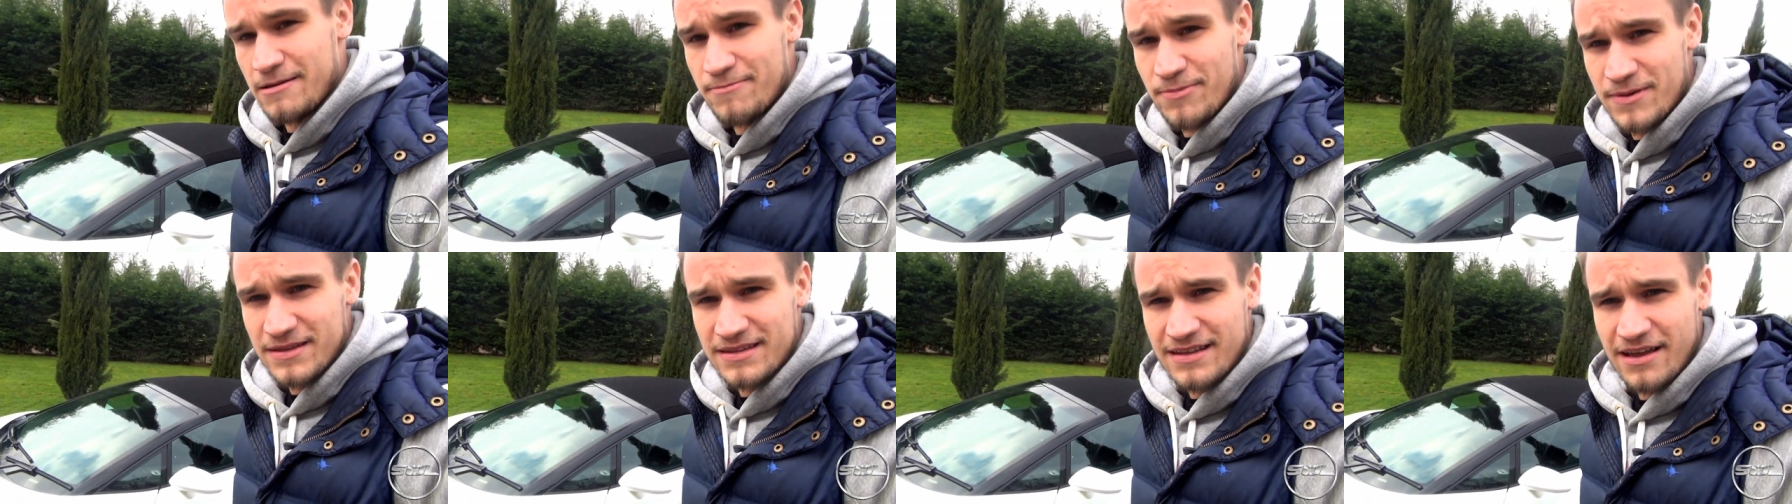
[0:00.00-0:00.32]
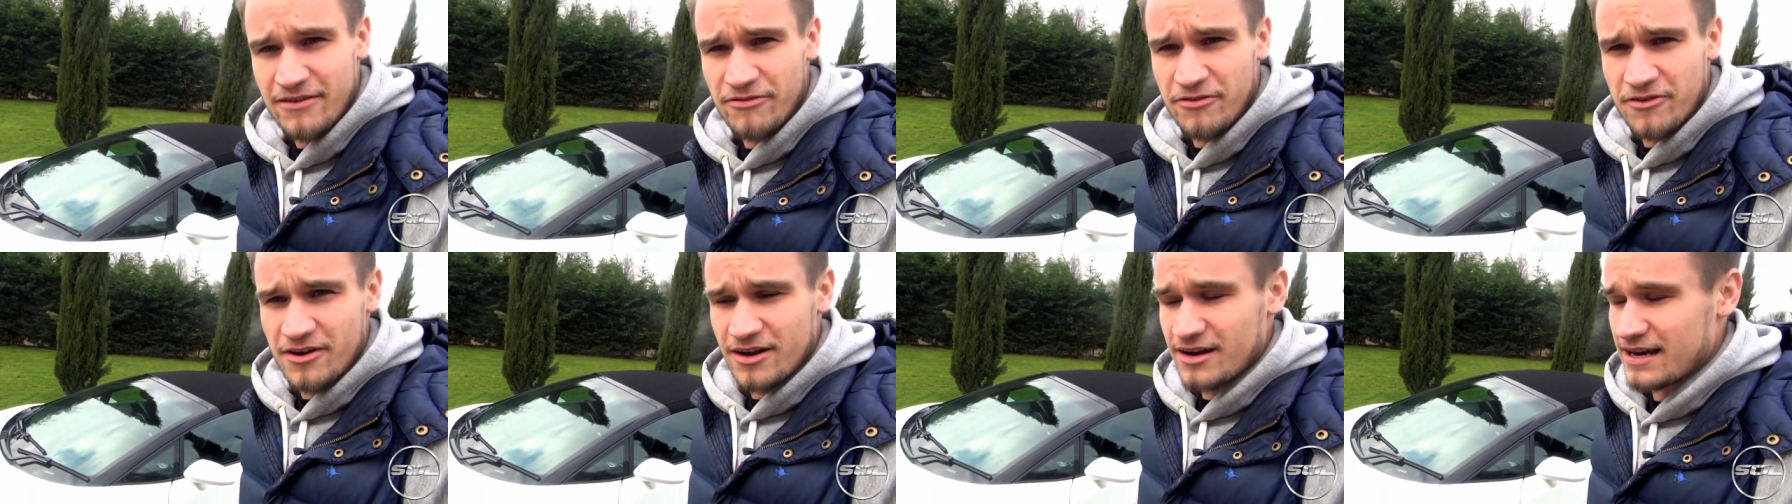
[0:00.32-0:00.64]
but
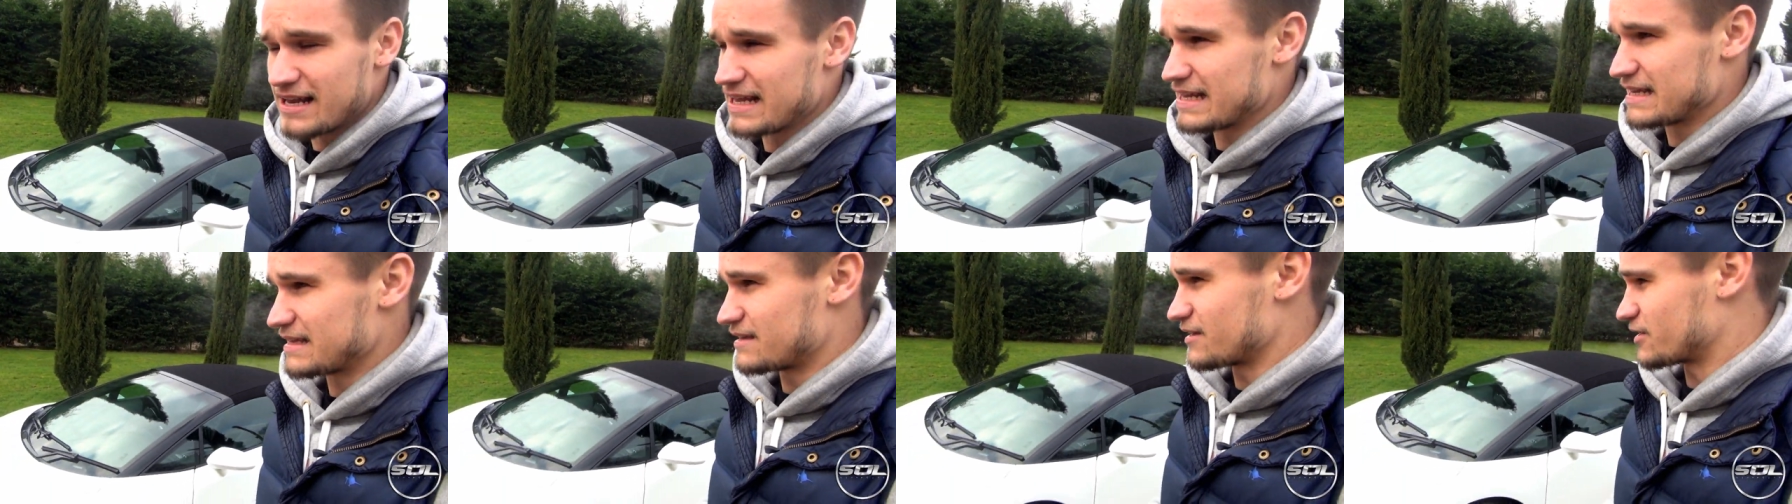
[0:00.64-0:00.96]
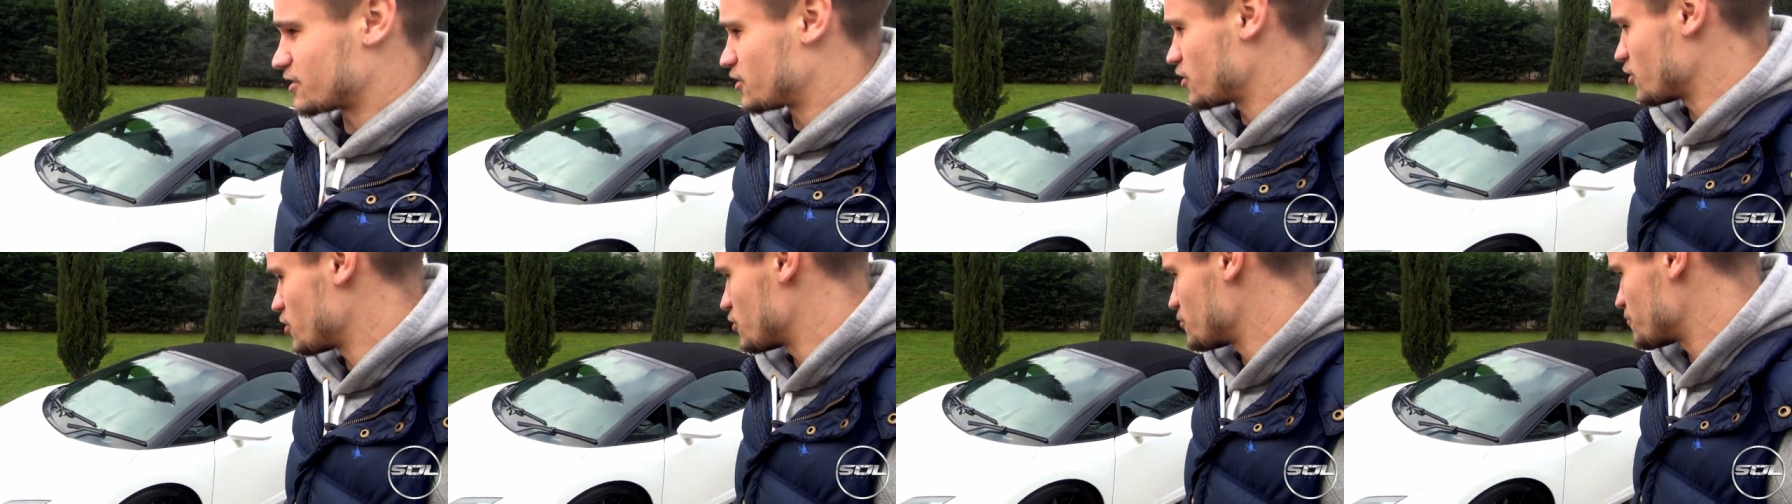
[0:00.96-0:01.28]
definitely the
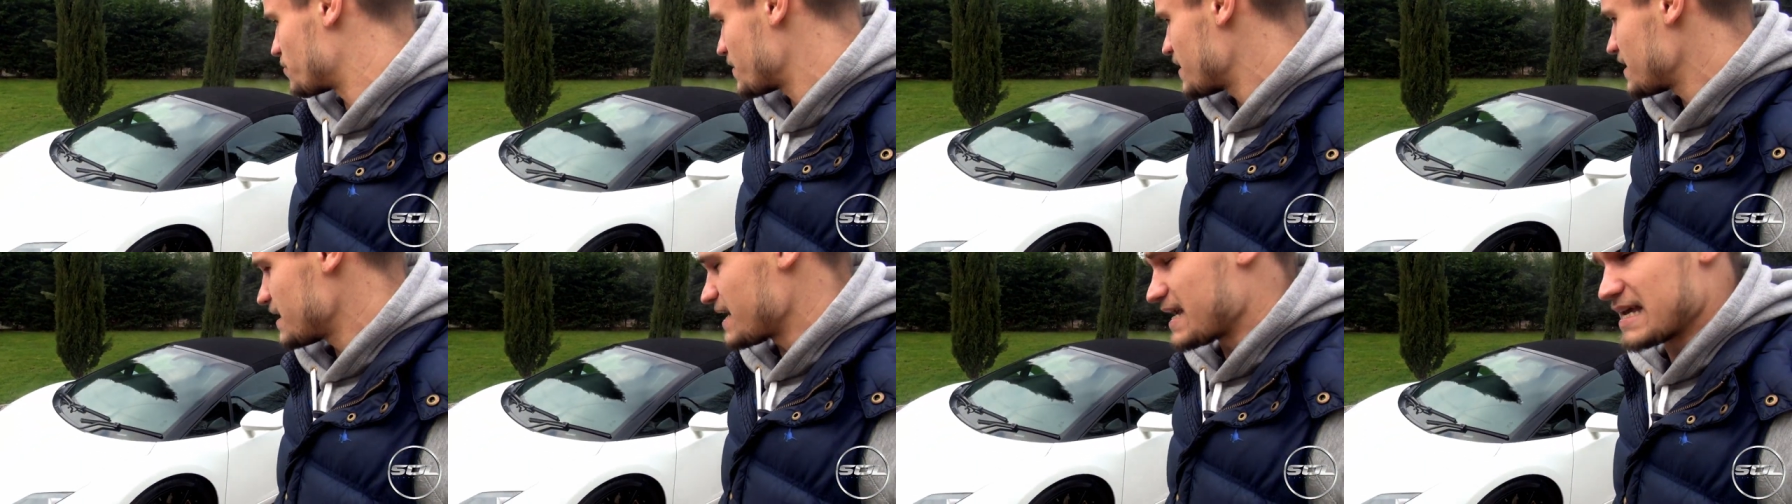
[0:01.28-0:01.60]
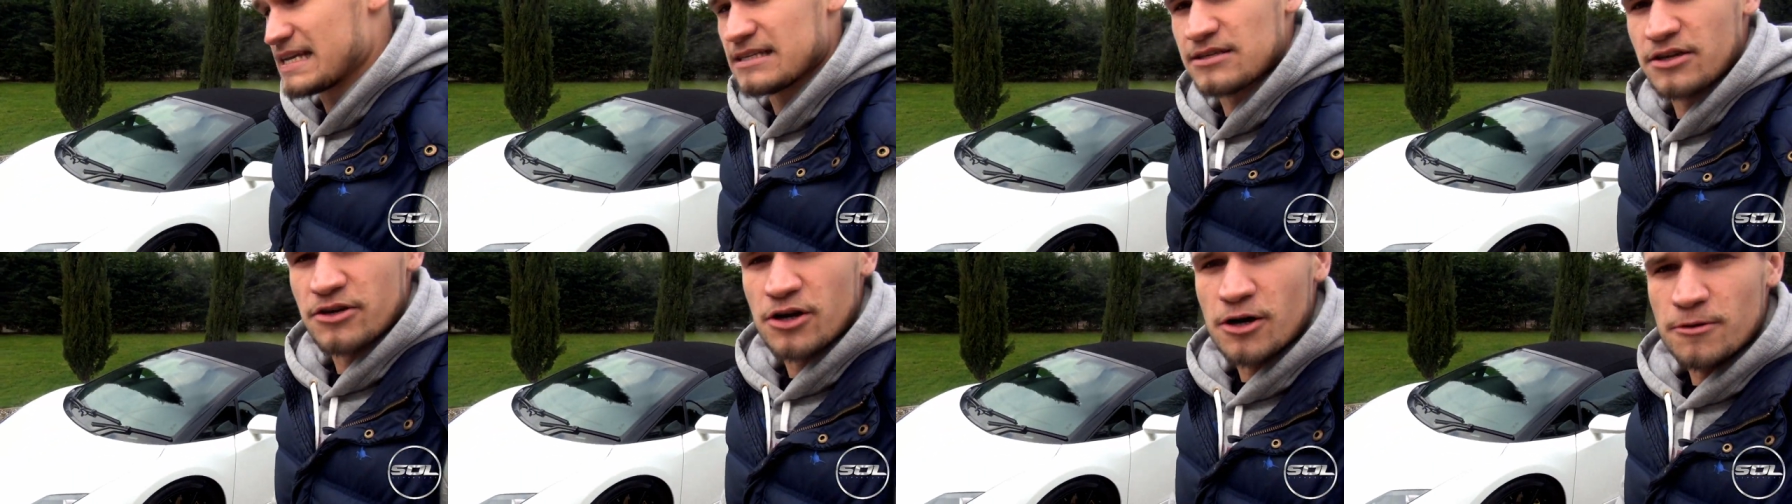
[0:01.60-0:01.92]
coupe
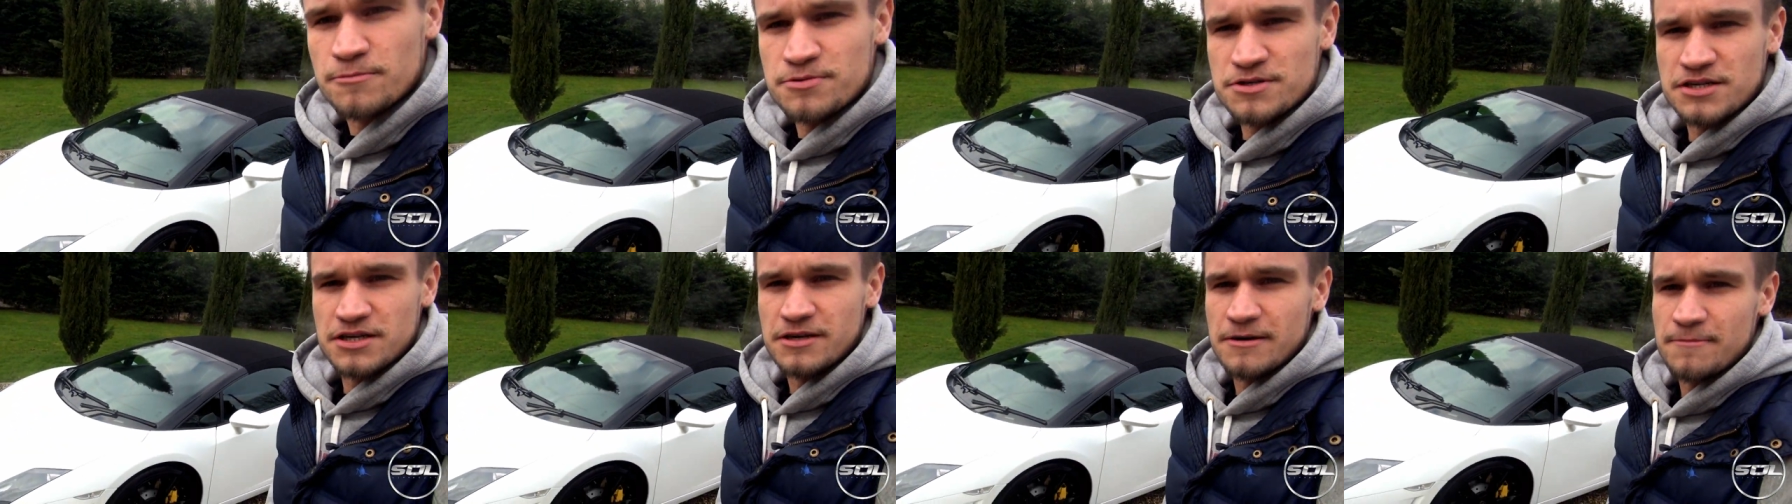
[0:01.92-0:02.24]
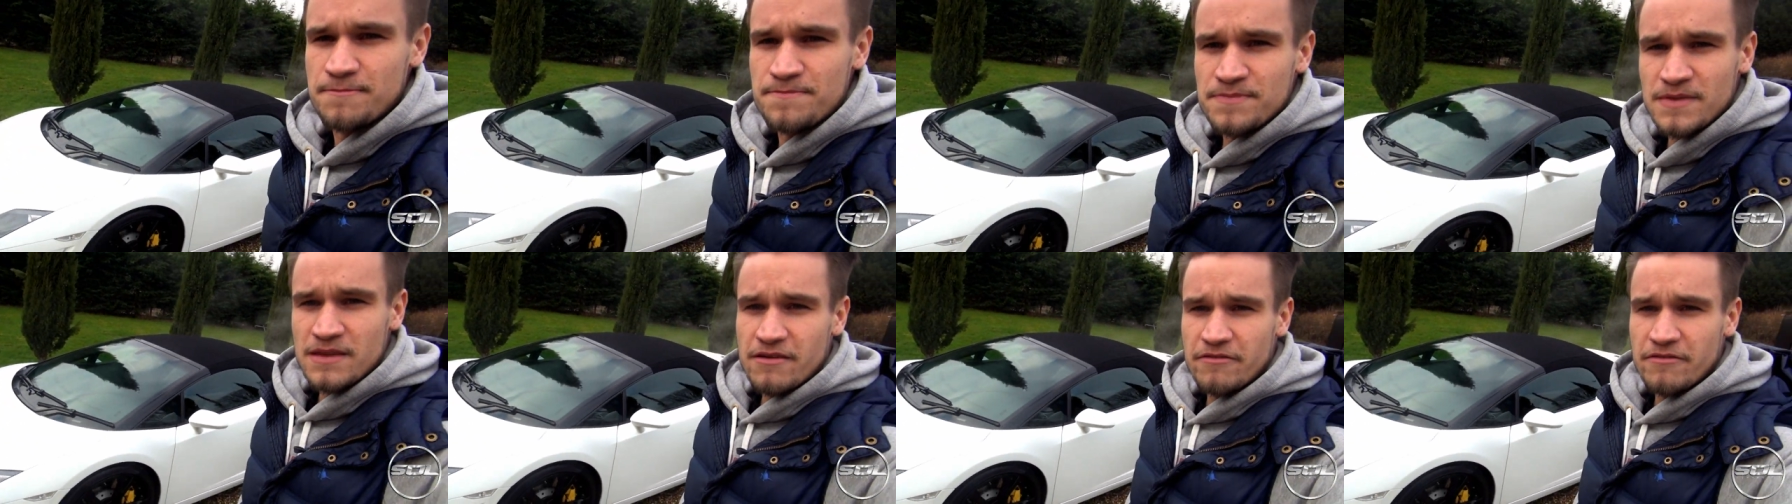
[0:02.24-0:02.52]
is an option